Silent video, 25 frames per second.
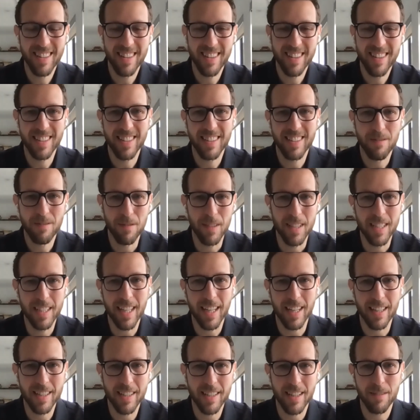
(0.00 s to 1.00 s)
this
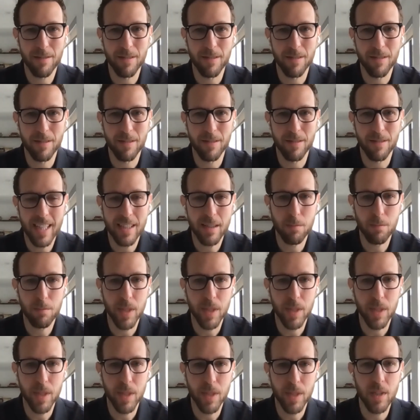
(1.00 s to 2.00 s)
fintech stuff, it's nice,
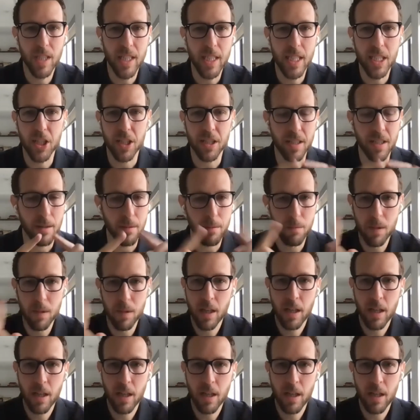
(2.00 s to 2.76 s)
but it's really just a